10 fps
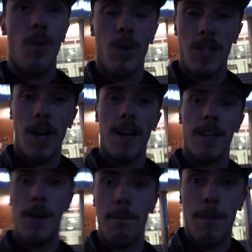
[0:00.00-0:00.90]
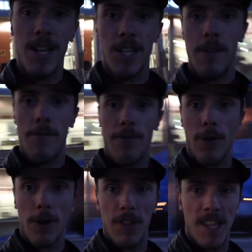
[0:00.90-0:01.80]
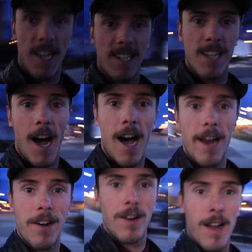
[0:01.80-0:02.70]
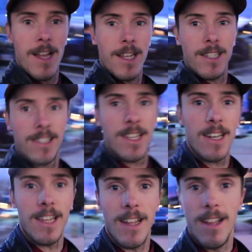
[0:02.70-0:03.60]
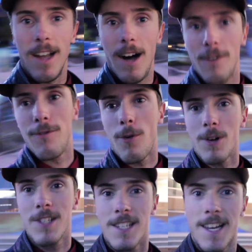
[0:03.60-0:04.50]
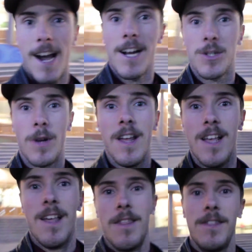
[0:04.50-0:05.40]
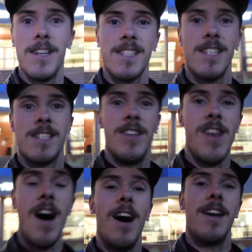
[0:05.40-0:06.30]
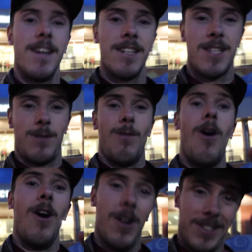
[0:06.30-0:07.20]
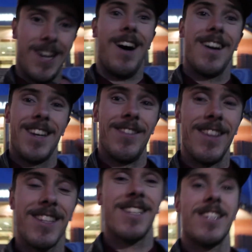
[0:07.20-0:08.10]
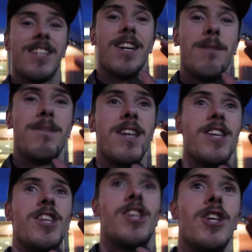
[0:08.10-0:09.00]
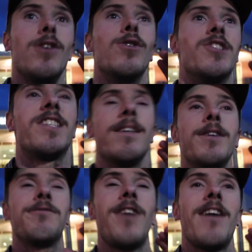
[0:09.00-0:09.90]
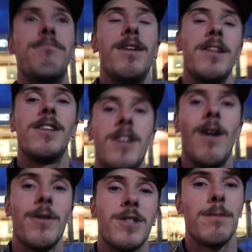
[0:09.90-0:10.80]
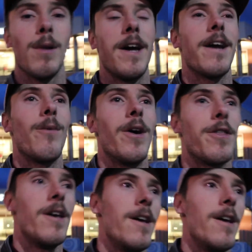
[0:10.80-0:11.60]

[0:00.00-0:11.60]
We're talking the budget for the entire city of Fort Saskatchewan. This is not a small document. This is going to be huge. $75 million we're playing with.